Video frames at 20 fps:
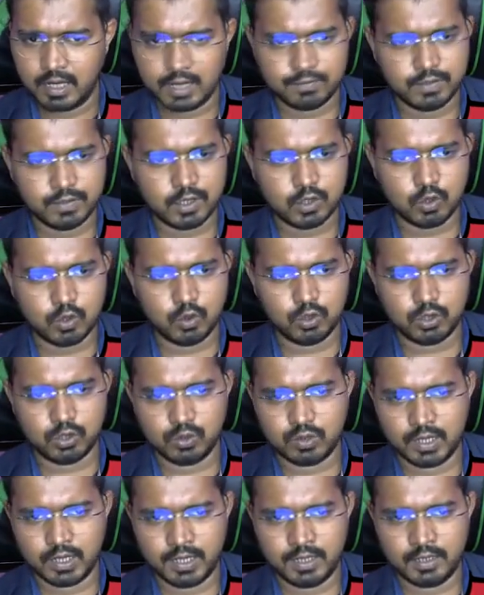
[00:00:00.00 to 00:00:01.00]
Every code
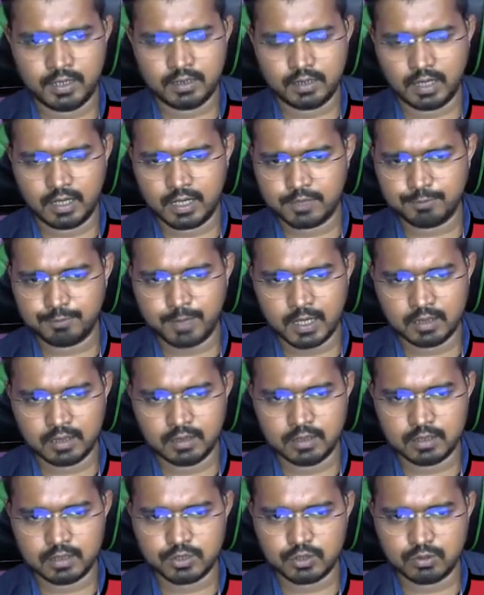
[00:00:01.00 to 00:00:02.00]
you write as
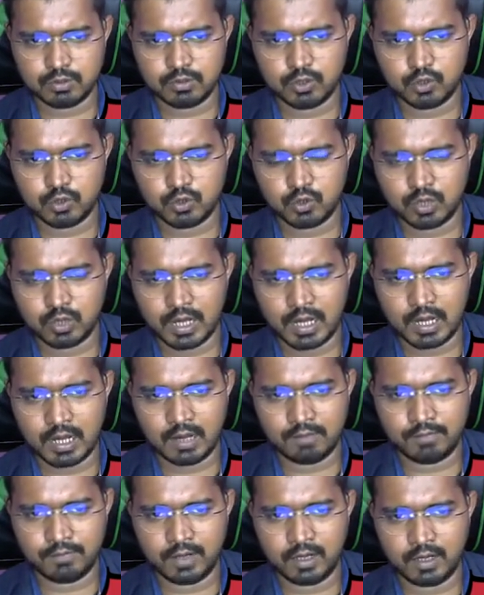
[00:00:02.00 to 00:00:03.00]
partners, you should
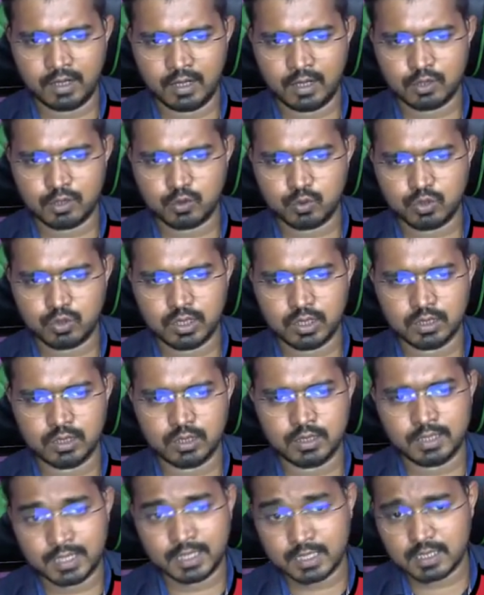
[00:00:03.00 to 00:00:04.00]
have a
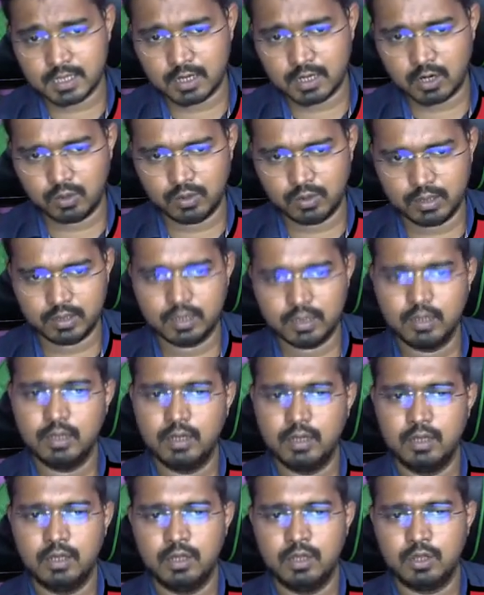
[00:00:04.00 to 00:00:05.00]
associated test around it,
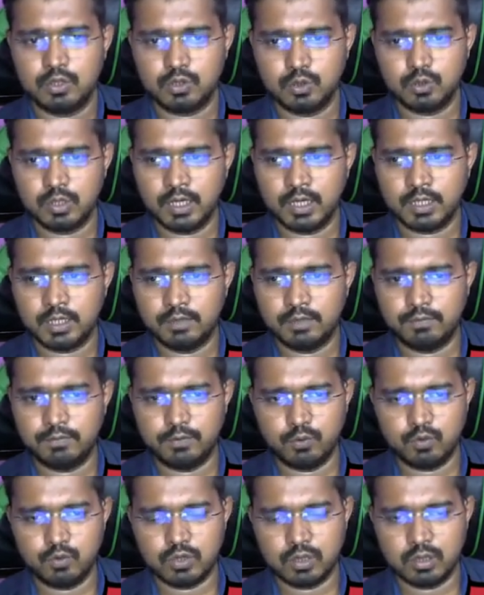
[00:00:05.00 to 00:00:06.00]
so that in
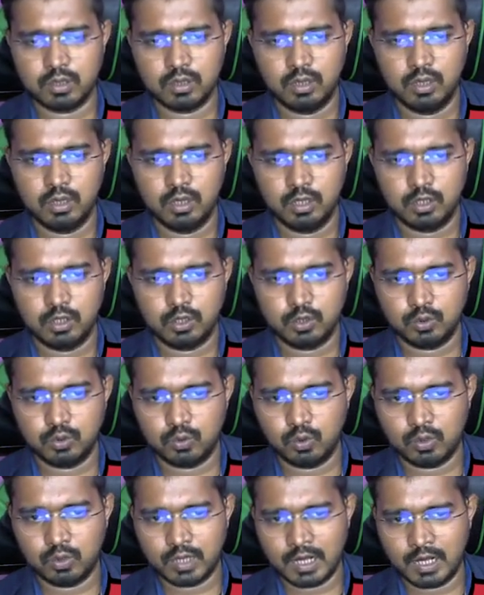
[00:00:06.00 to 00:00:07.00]
future you
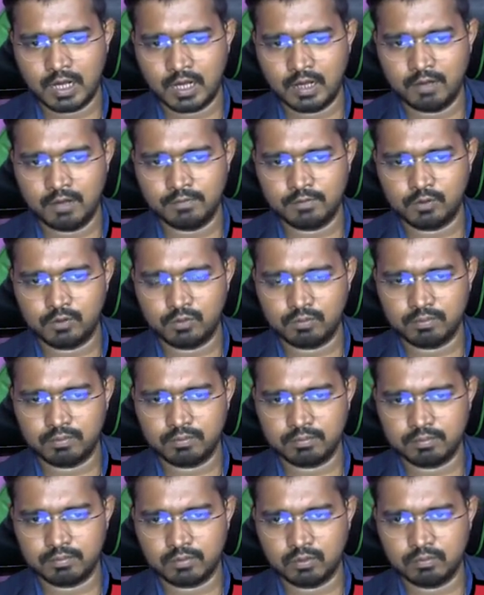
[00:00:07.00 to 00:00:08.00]
don't have to
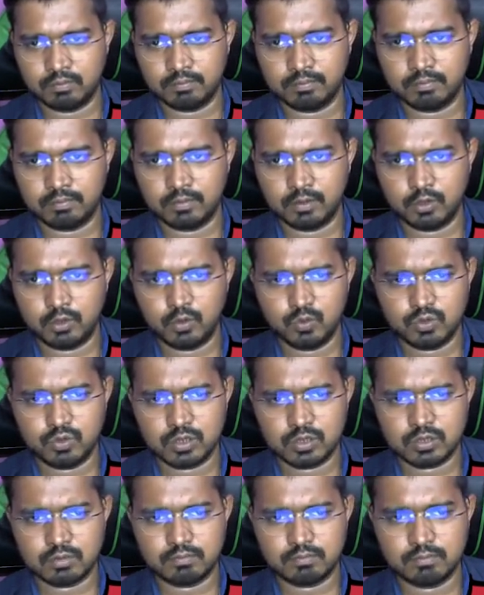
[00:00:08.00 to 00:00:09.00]

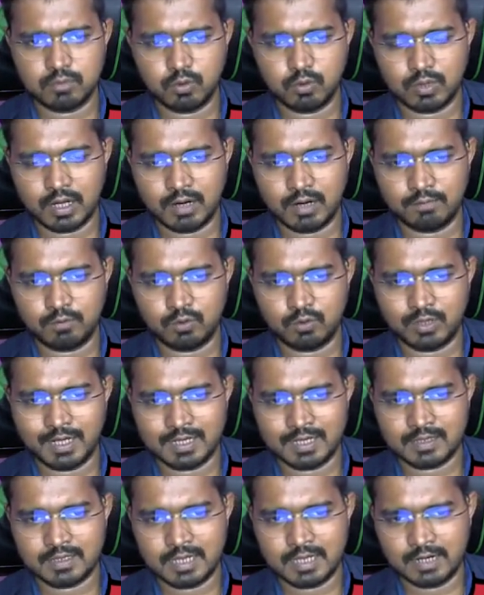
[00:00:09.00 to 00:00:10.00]
users don't have to
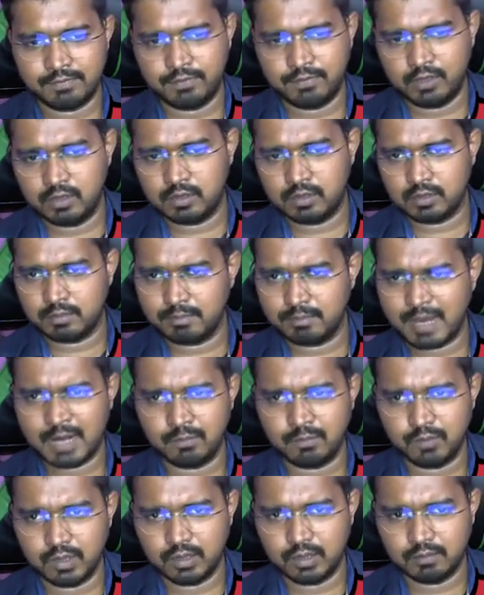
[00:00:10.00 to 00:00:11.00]
test that feature
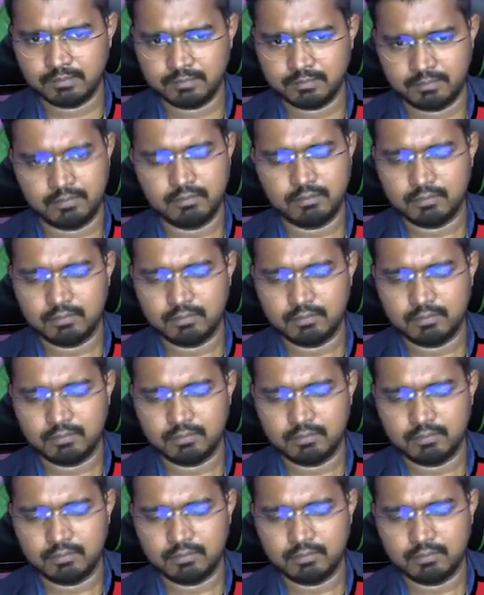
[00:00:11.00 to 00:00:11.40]
manually.